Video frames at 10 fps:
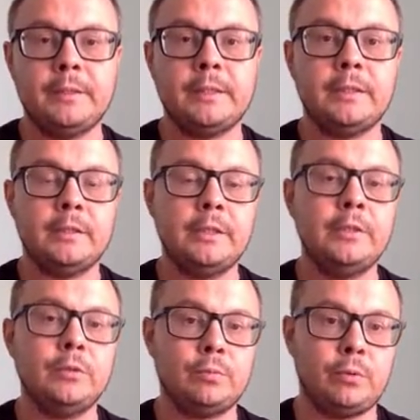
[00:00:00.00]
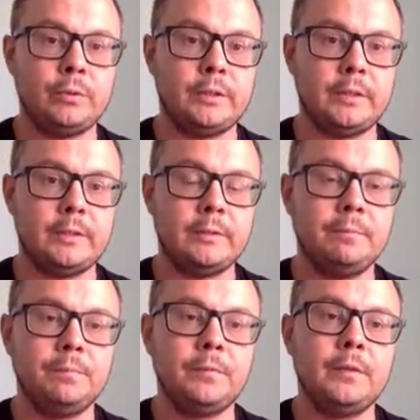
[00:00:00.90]
It's a continuous process
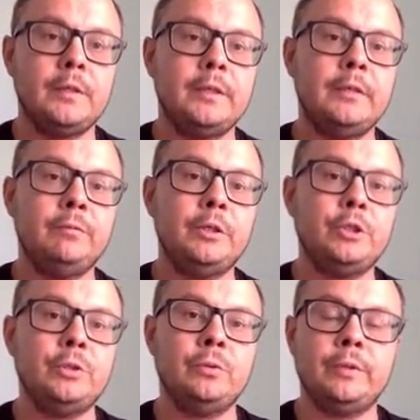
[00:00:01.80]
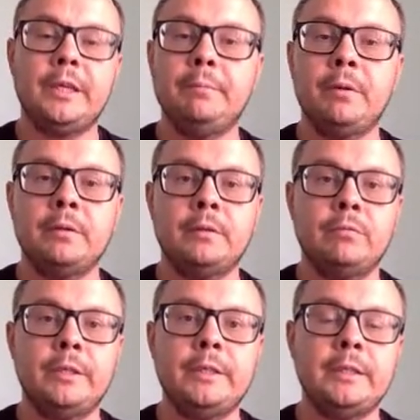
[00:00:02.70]
in which you keep on
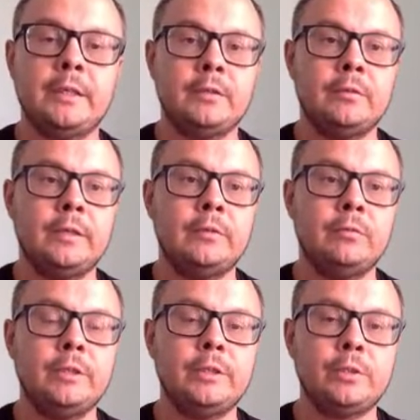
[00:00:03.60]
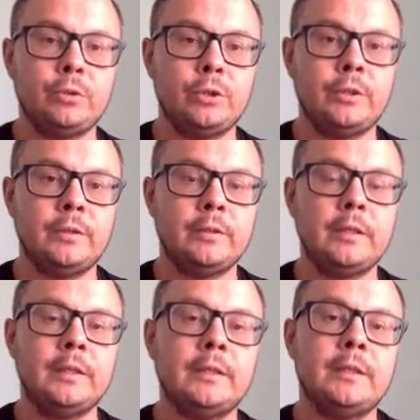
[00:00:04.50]
reading and researching,
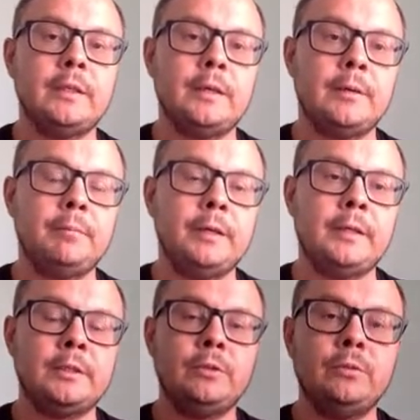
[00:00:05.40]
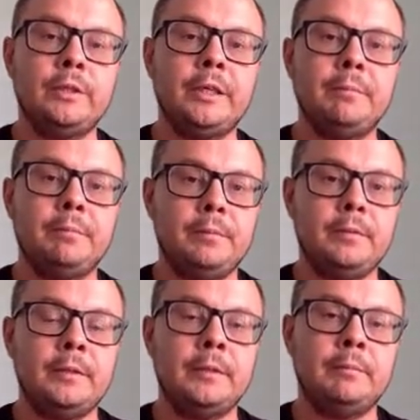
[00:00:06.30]
and as you keep
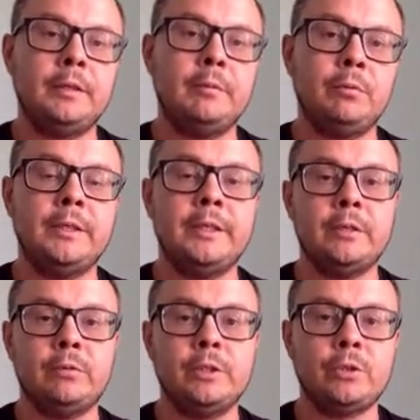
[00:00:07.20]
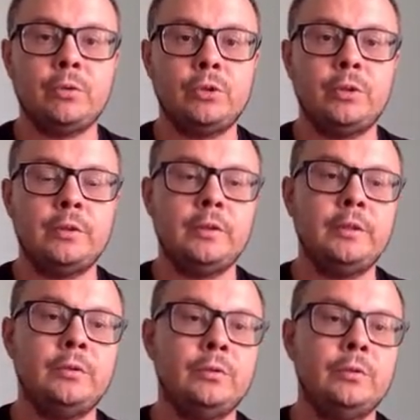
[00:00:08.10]
reading and researching,
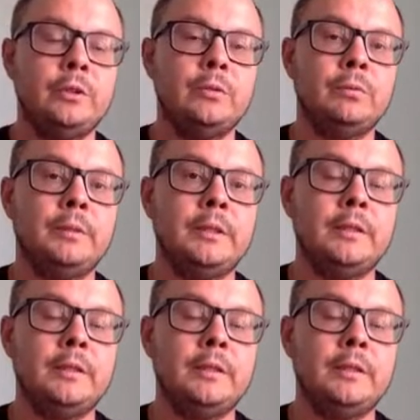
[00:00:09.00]
you'll